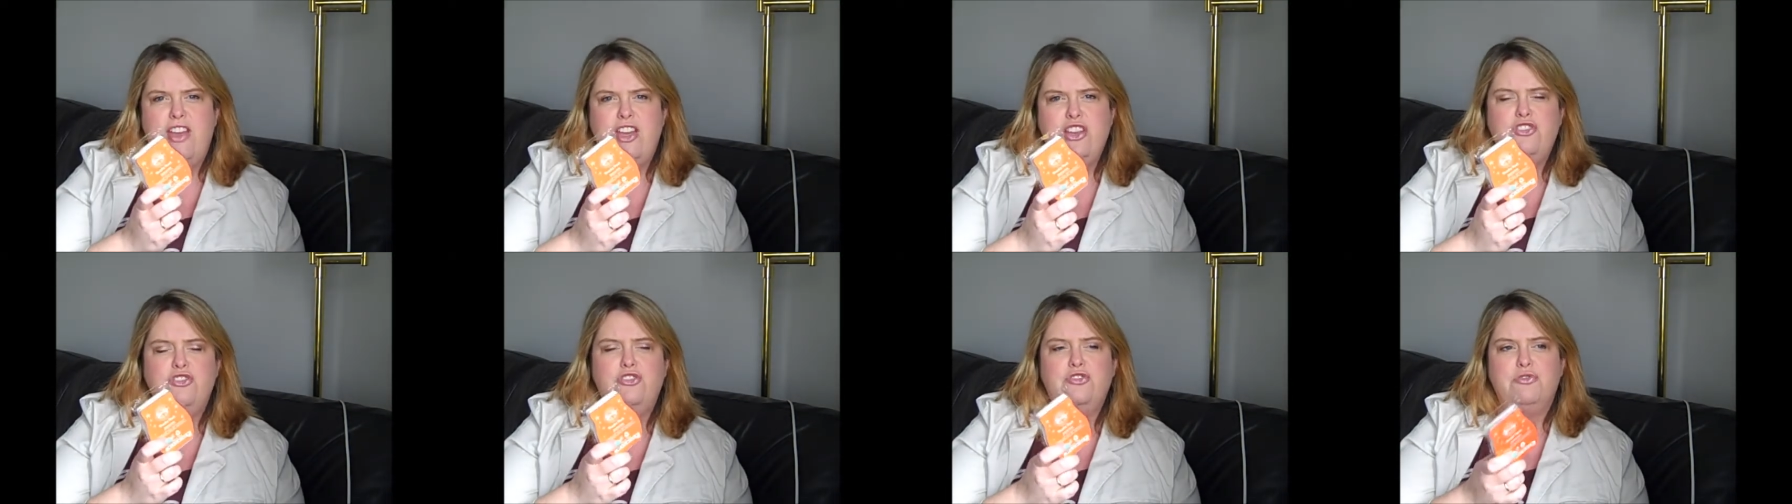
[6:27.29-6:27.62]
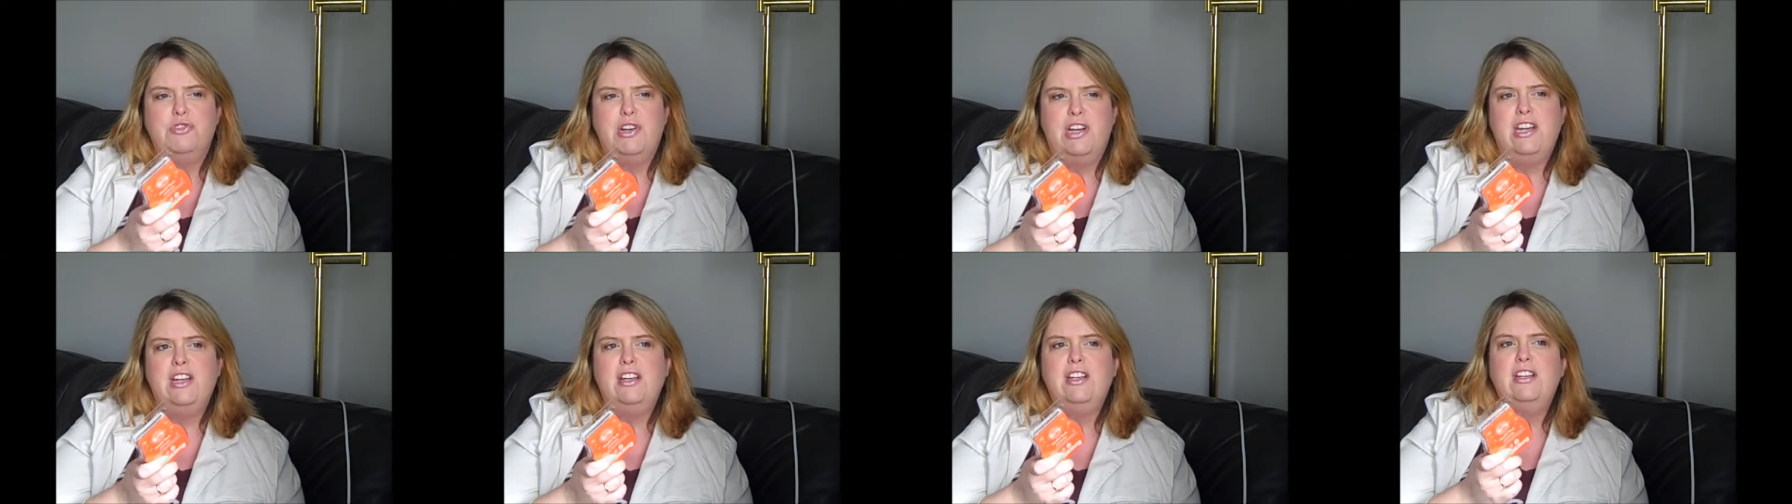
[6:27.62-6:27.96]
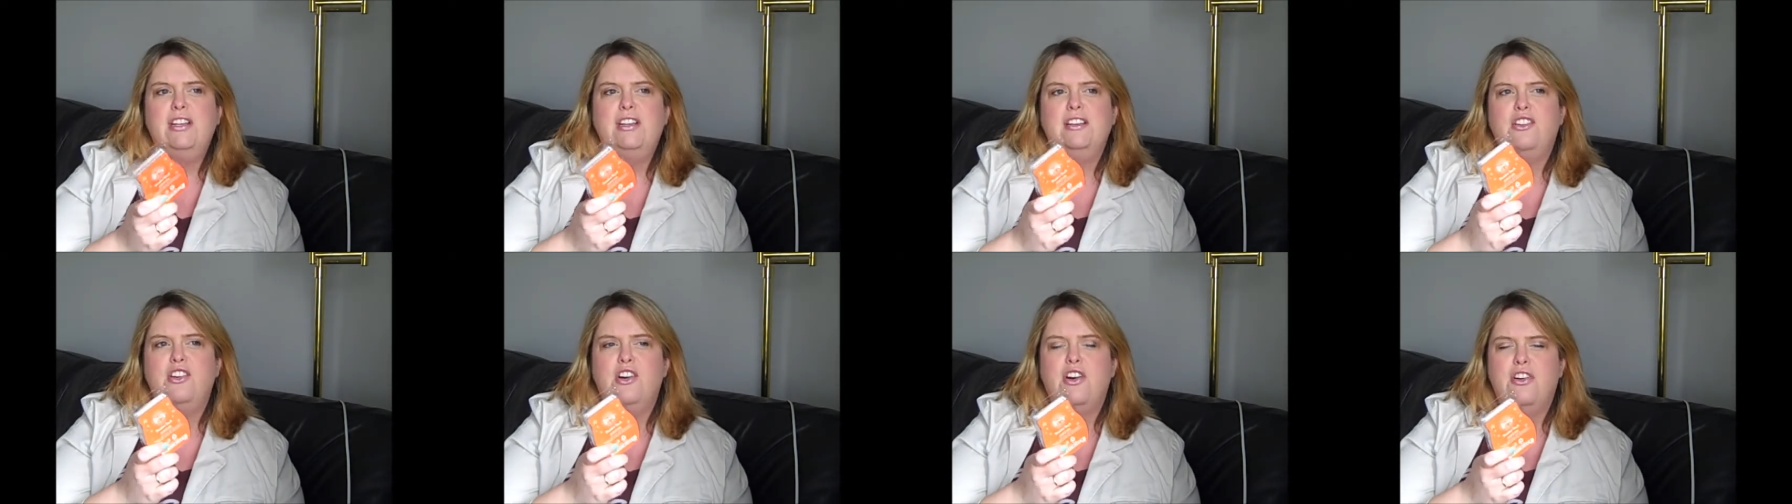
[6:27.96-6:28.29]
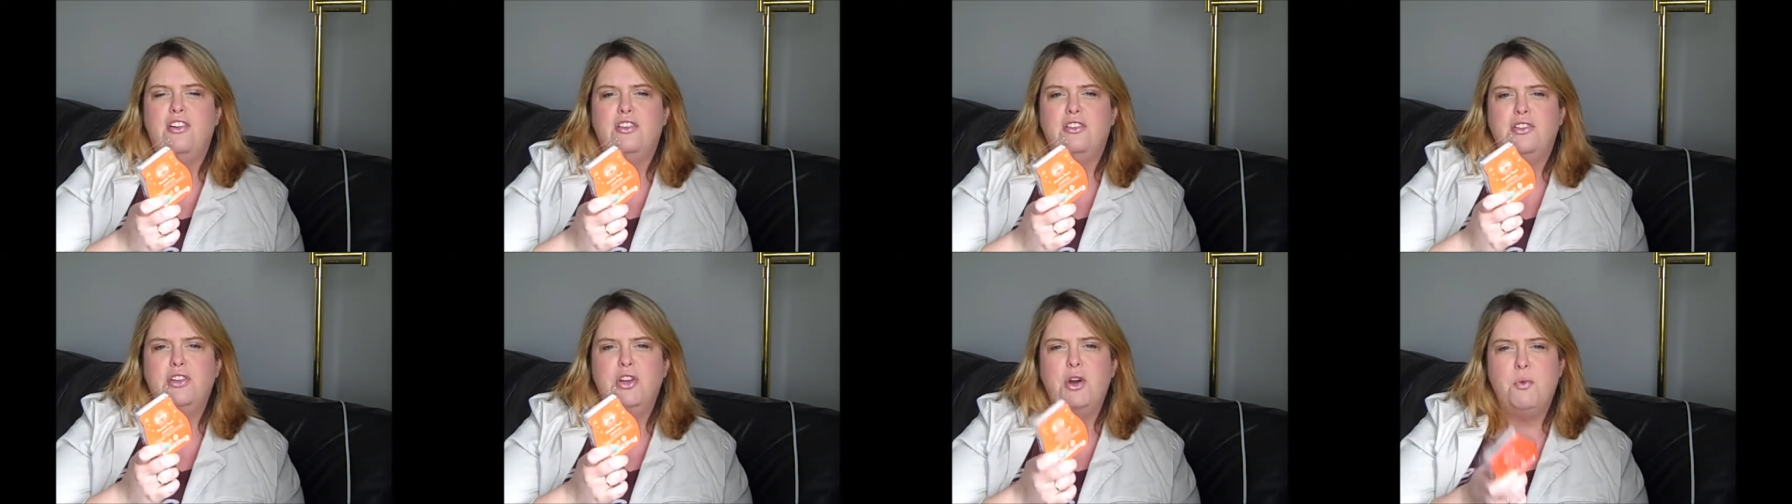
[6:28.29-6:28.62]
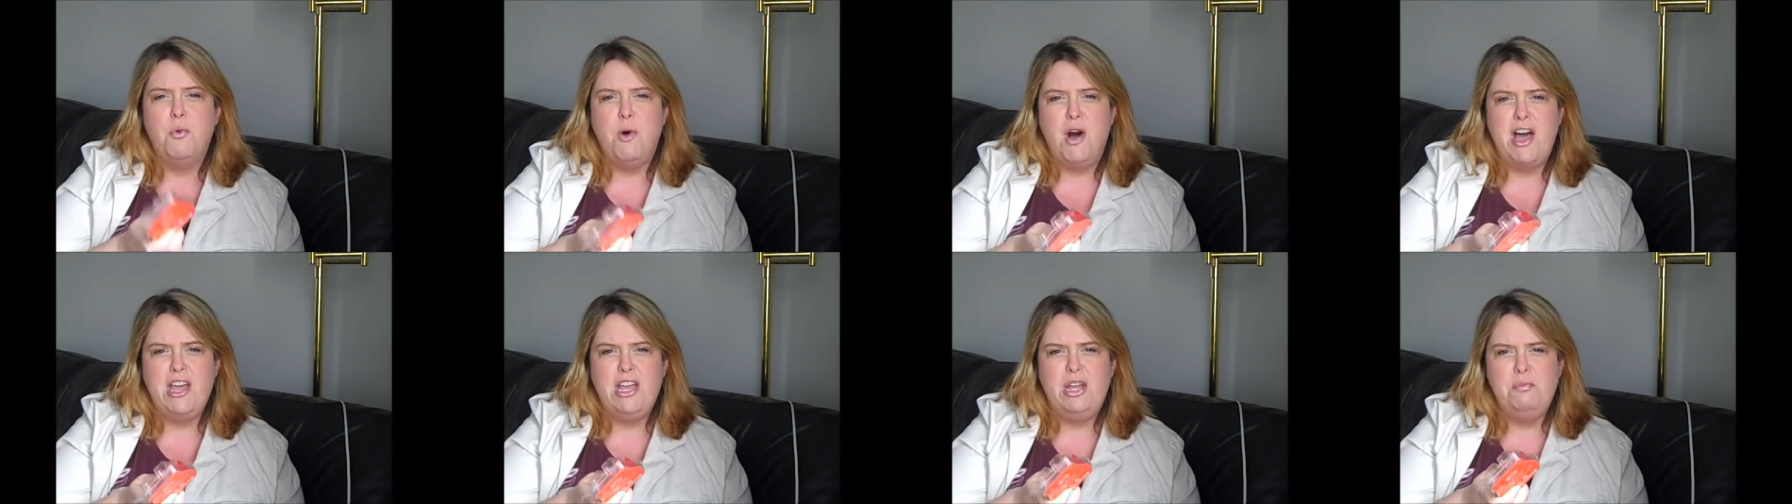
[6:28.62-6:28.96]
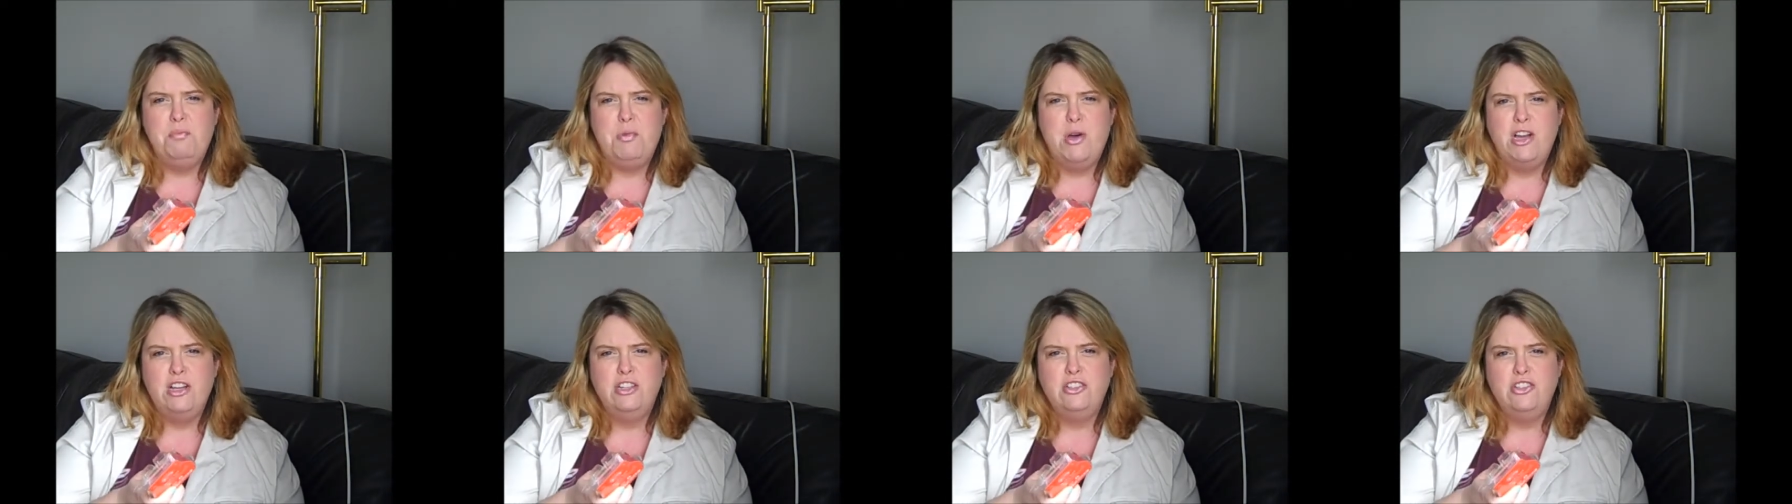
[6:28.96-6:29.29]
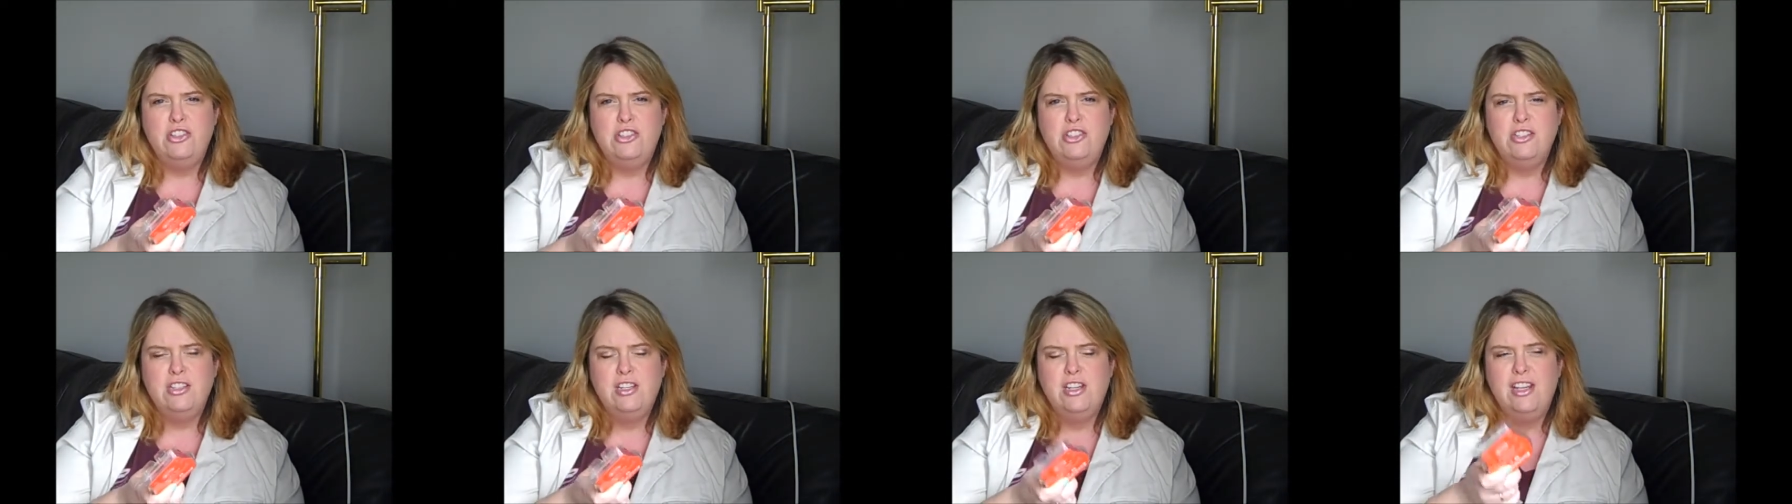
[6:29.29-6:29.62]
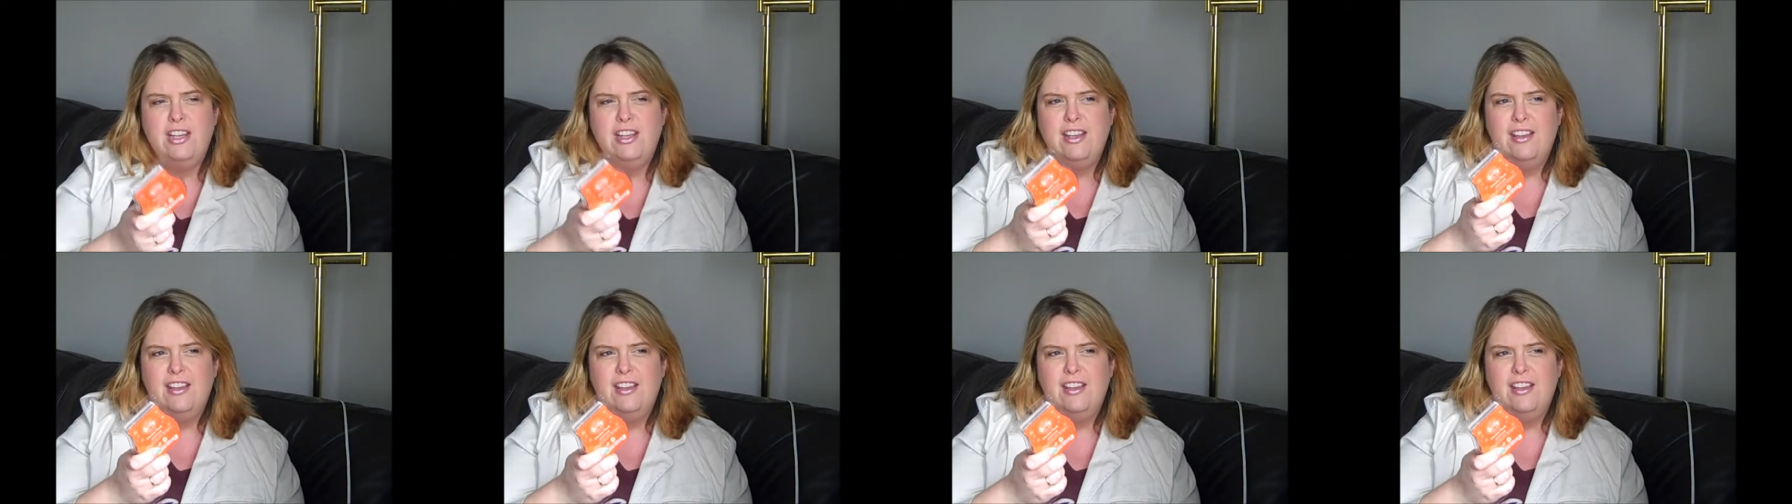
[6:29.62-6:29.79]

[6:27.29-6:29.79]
a drink called Hawaiian Punch,